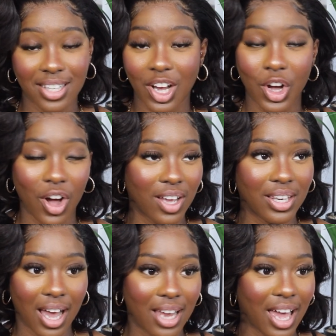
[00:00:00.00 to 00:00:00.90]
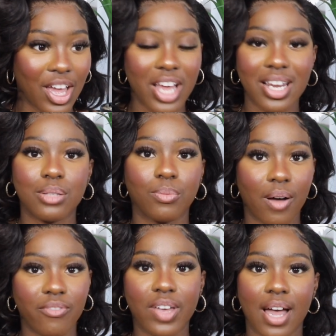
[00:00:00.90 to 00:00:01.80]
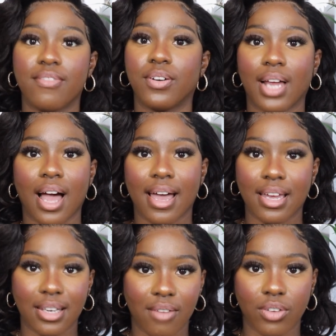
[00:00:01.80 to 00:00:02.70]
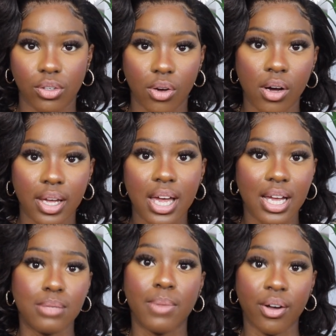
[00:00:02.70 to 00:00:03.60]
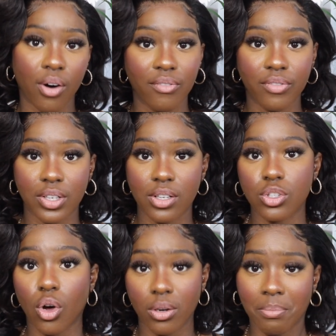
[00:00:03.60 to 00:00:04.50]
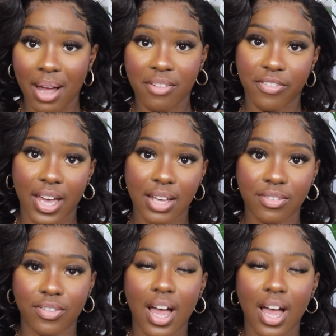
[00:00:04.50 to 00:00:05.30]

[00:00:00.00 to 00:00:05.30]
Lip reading: Like, I can't lie. Like, that's one thing I feel like I can never knock, is my confidence on my faith.